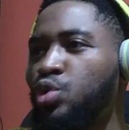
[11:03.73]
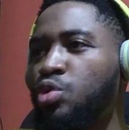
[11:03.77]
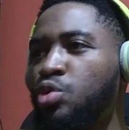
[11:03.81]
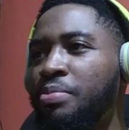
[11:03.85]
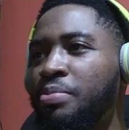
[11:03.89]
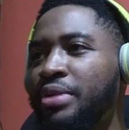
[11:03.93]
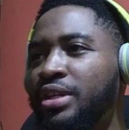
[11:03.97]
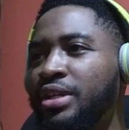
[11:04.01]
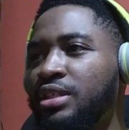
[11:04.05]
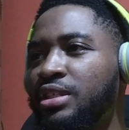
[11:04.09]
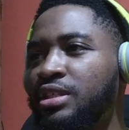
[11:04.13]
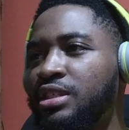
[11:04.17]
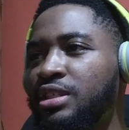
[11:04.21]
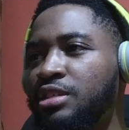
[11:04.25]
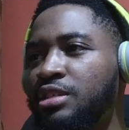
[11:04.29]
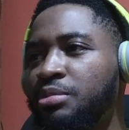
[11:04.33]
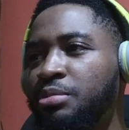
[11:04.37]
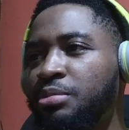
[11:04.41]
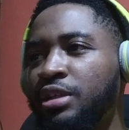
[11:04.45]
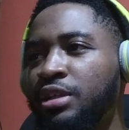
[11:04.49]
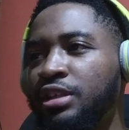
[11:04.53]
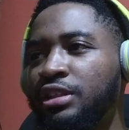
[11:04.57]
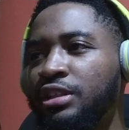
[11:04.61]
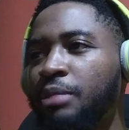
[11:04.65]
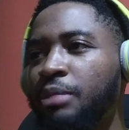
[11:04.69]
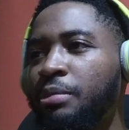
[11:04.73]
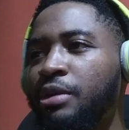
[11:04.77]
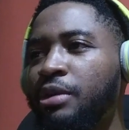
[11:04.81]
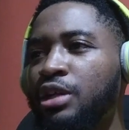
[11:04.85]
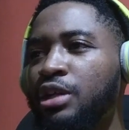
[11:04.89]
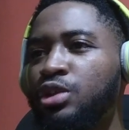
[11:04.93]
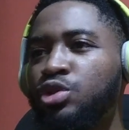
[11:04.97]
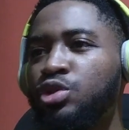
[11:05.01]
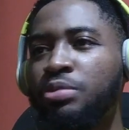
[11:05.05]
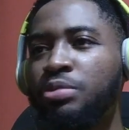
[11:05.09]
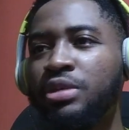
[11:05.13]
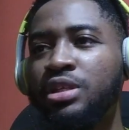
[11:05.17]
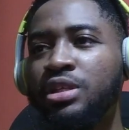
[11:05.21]
to Medee T, man. That's my
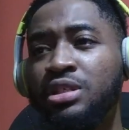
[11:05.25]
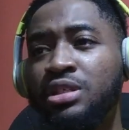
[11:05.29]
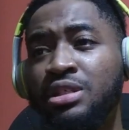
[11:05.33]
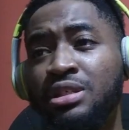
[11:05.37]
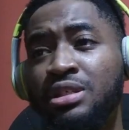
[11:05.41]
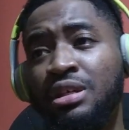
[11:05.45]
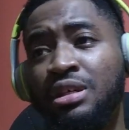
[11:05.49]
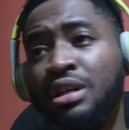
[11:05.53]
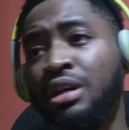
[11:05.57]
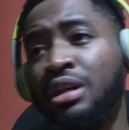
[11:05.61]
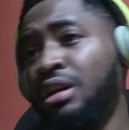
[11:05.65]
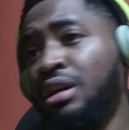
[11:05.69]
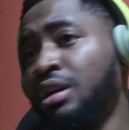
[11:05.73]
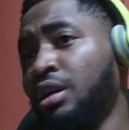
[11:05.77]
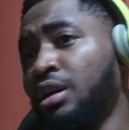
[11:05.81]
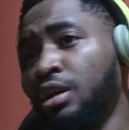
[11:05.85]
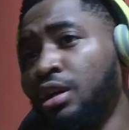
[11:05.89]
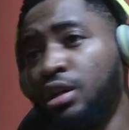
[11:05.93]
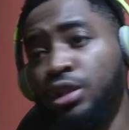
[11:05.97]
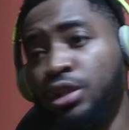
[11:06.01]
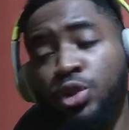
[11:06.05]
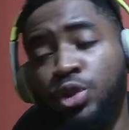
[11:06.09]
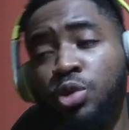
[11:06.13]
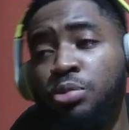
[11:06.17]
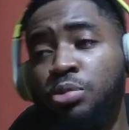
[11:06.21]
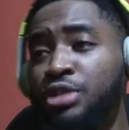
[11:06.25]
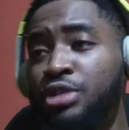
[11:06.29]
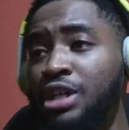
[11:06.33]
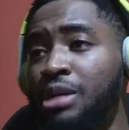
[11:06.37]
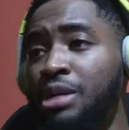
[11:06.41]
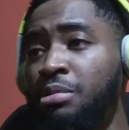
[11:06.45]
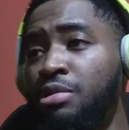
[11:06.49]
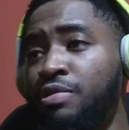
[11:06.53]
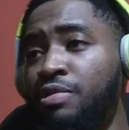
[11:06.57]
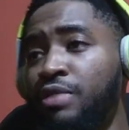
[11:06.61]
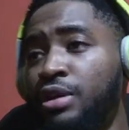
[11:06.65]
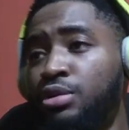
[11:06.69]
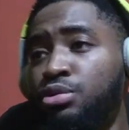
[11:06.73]
reaction to Medee T. Dope
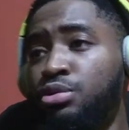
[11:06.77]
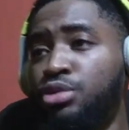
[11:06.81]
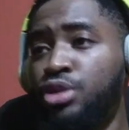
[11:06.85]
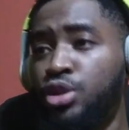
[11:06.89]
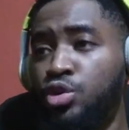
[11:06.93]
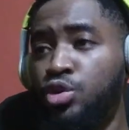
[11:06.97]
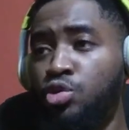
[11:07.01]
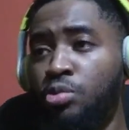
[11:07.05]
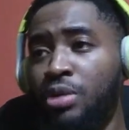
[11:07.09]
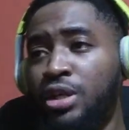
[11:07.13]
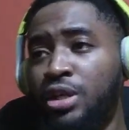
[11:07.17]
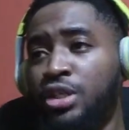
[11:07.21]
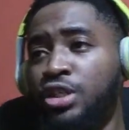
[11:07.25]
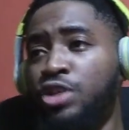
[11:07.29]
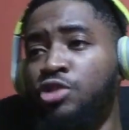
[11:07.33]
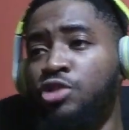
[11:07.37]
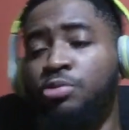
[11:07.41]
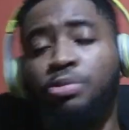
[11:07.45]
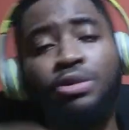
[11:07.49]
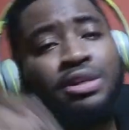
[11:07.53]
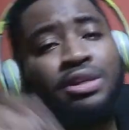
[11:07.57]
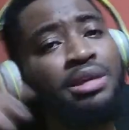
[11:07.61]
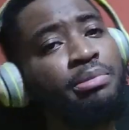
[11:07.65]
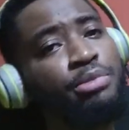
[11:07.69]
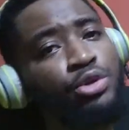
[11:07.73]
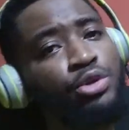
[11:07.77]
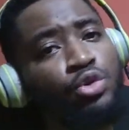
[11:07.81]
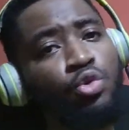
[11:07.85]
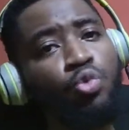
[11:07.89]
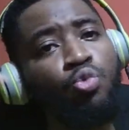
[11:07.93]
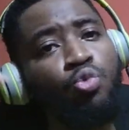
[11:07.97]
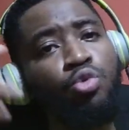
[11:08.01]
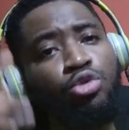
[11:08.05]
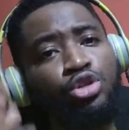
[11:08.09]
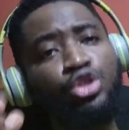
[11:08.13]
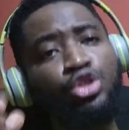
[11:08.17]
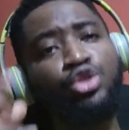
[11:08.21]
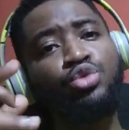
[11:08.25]
jam if I do say so myself, but let me know
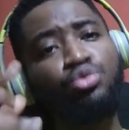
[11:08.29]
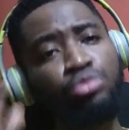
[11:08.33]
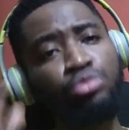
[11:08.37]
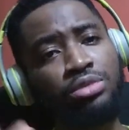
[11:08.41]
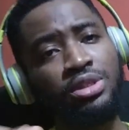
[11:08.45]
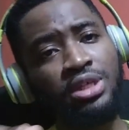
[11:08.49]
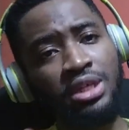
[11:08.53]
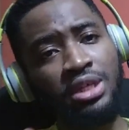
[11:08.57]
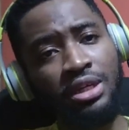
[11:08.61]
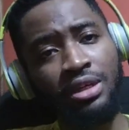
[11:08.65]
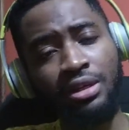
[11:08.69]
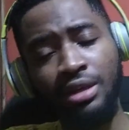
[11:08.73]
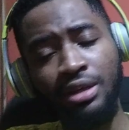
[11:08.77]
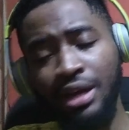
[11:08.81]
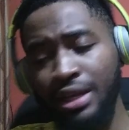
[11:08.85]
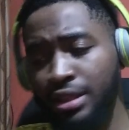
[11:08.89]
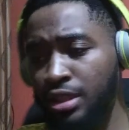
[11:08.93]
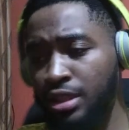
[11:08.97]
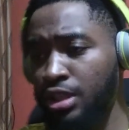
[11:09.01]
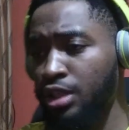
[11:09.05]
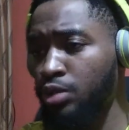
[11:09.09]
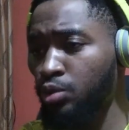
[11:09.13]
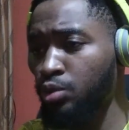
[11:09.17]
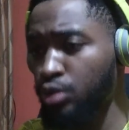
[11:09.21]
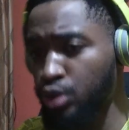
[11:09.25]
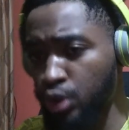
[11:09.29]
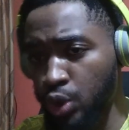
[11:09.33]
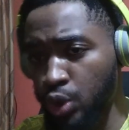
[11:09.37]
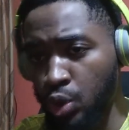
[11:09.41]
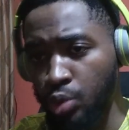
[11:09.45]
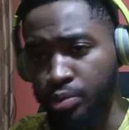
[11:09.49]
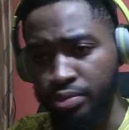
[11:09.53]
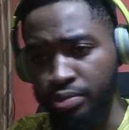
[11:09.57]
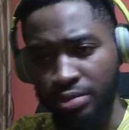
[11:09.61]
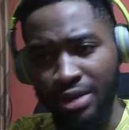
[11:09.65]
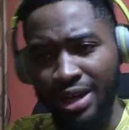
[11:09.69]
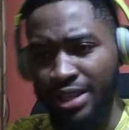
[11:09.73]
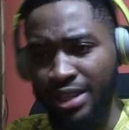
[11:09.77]
what you think. I think it was
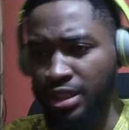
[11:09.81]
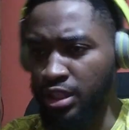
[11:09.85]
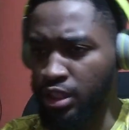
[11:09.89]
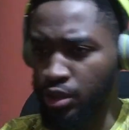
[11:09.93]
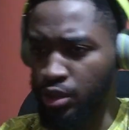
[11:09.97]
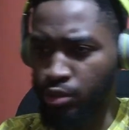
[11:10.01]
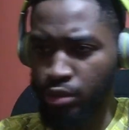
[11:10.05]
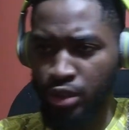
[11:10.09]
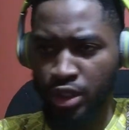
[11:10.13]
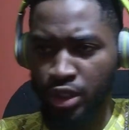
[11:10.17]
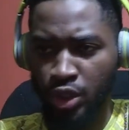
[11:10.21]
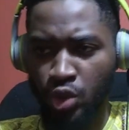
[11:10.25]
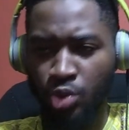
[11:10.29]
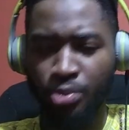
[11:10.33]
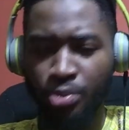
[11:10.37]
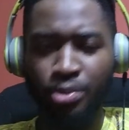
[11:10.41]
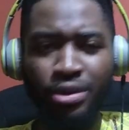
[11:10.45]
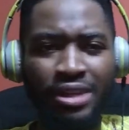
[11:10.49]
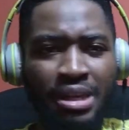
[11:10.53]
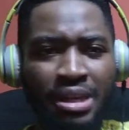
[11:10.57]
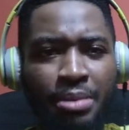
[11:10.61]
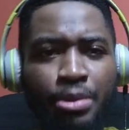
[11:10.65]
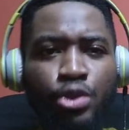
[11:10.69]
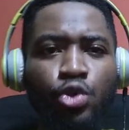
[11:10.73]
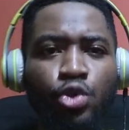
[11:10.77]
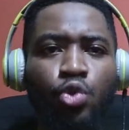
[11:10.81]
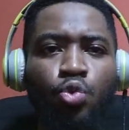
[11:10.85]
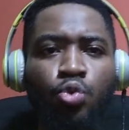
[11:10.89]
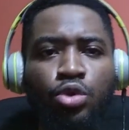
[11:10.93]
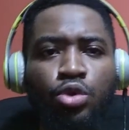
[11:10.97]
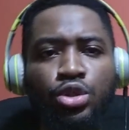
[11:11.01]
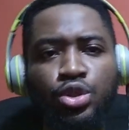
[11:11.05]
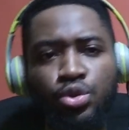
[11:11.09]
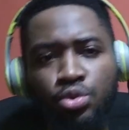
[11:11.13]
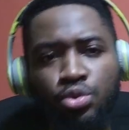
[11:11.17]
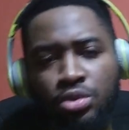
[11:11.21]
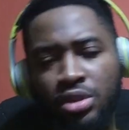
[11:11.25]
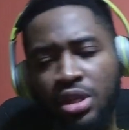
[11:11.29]
dope, but let me know
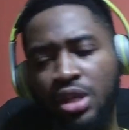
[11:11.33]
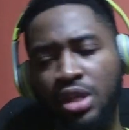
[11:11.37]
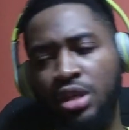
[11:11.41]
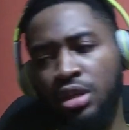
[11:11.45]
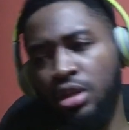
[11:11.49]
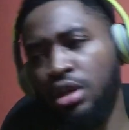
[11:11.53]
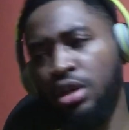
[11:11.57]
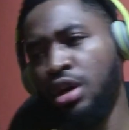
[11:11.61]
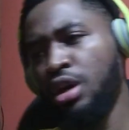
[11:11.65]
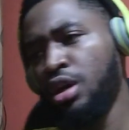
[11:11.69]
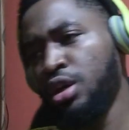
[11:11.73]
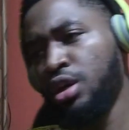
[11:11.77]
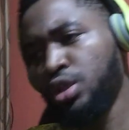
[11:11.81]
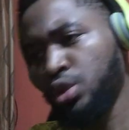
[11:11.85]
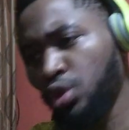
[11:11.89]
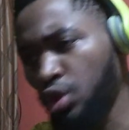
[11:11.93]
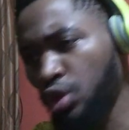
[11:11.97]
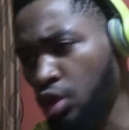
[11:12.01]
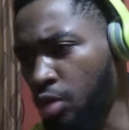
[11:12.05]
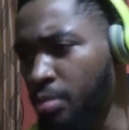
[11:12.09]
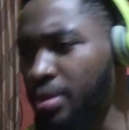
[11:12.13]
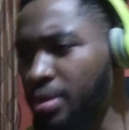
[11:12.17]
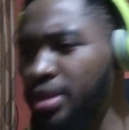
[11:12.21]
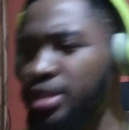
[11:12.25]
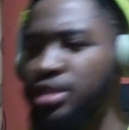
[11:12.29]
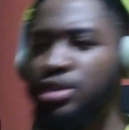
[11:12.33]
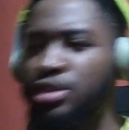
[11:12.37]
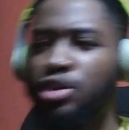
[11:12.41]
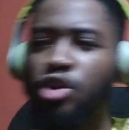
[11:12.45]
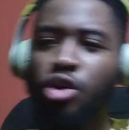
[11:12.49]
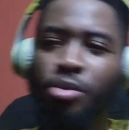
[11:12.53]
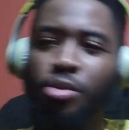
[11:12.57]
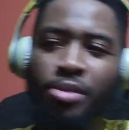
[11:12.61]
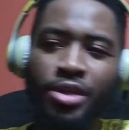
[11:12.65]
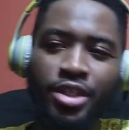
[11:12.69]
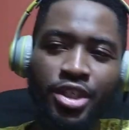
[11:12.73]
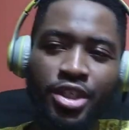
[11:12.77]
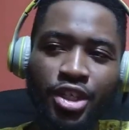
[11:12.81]
what you think. So comment in the
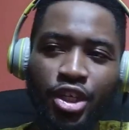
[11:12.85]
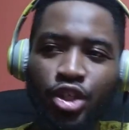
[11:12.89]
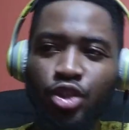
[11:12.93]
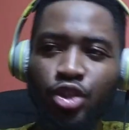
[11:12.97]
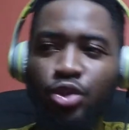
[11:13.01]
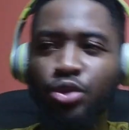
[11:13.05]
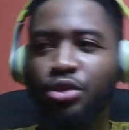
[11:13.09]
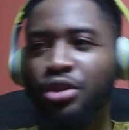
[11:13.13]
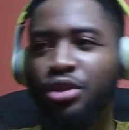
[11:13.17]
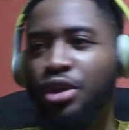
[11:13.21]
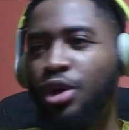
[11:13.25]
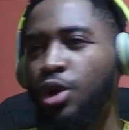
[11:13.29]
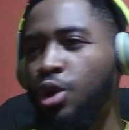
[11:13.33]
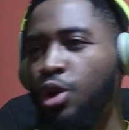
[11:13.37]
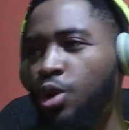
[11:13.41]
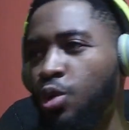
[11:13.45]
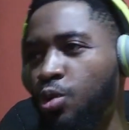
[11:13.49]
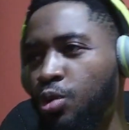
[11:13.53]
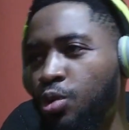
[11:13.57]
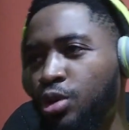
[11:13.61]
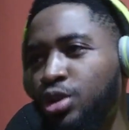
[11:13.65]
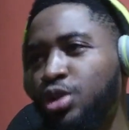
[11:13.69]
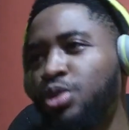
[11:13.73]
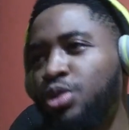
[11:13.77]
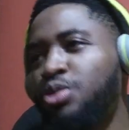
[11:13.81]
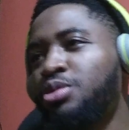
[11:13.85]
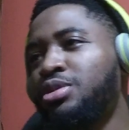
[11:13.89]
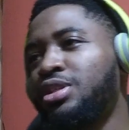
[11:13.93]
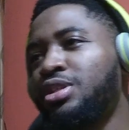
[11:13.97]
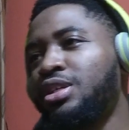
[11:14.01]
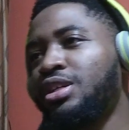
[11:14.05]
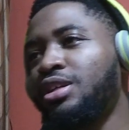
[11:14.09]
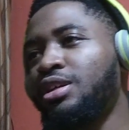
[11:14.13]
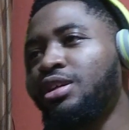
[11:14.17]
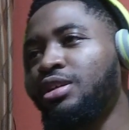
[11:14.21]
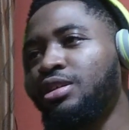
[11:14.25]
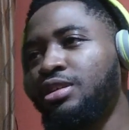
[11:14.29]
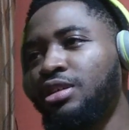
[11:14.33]
comment section. What do you
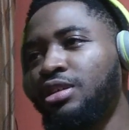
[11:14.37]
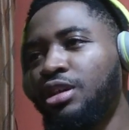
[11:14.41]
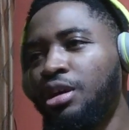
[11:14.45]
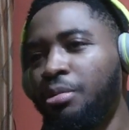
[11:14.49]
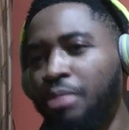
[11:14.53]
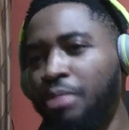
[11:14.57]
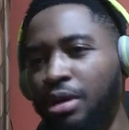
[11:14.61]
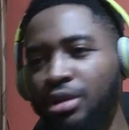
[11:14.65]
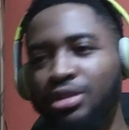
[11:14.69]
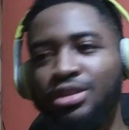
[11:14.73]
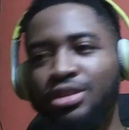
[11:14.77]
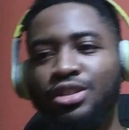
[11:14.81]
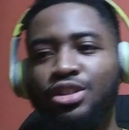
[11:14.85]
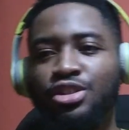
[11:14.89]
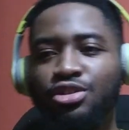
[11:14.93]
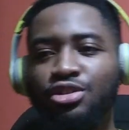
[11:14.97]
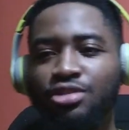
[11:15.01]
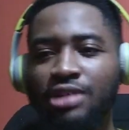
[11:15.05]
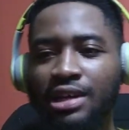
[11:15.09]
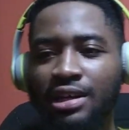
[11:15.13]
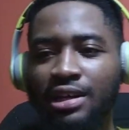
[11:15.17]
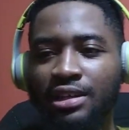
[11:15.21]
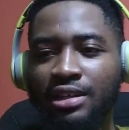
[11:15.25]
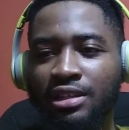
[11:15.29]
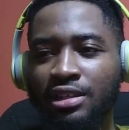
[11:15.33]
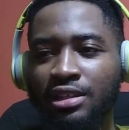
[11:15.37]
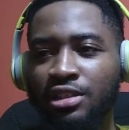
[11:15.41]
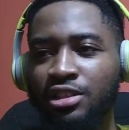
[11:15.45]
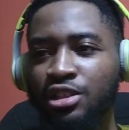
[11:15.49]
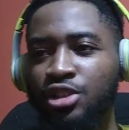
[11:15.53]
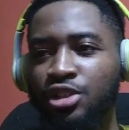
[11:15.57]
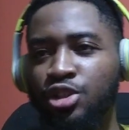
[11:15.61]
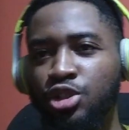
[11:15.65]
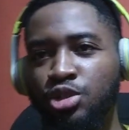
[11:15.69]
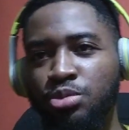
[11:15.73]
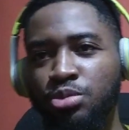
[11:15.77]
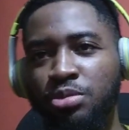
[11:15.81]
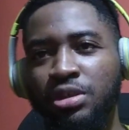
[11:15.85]
think about this track, ladies
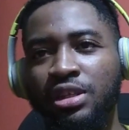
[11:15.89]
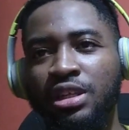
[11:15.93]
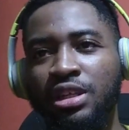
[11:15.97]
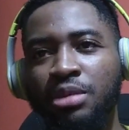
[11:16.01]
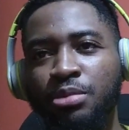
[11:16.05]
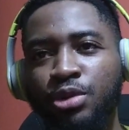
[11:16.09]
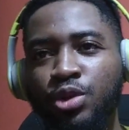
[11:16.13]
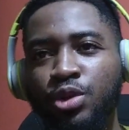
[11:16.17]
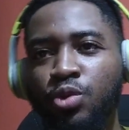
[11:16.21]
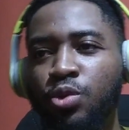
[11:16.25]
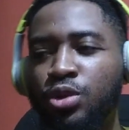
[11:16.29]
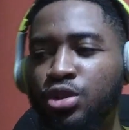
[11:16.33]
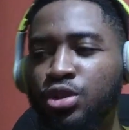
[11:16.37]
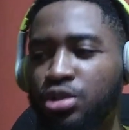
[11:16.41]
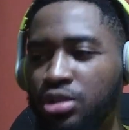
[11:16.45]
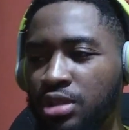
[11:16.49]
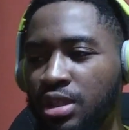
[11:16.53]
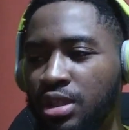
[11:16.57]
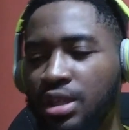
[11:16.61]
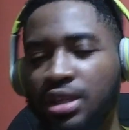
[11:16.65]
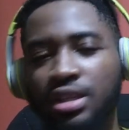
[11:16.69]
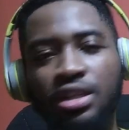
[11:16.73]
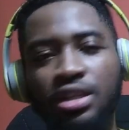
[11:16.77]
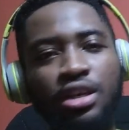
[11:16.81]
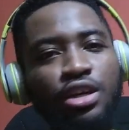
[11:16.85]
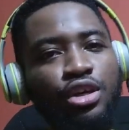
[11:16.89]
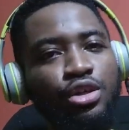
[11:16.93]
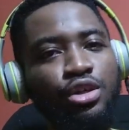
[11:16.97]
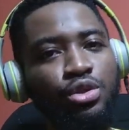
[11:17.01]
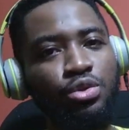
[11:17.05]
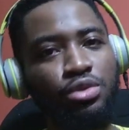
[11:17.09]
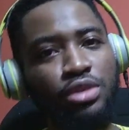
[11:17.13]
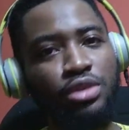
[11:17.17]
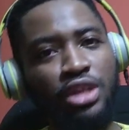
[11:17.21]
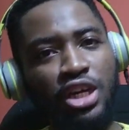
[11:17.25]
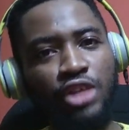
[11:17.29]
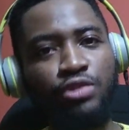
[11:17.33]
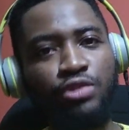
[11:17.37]
and gentlemen? Let me know what you think.
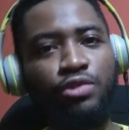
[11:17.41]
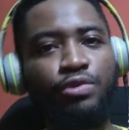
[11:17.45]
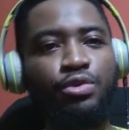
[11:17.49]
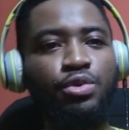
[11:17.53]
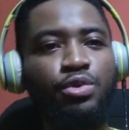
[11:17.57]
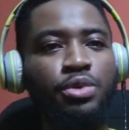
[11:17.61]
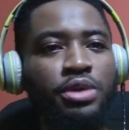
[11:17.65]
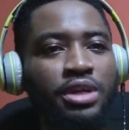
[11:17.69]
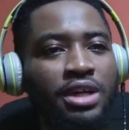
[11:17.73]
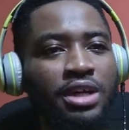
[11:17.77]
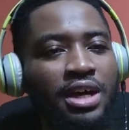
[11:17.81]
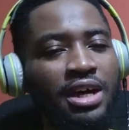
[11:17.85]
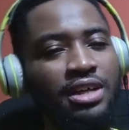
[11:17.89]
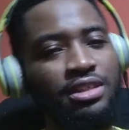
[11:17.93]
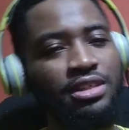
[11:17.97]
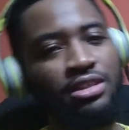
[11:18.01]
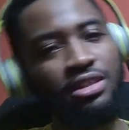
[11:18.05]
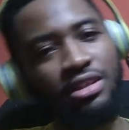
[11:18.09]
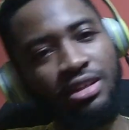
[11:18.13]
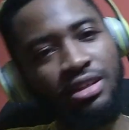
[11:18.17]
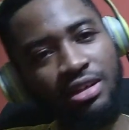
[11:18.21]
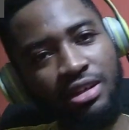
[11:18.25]
So thanks for viewing, guys.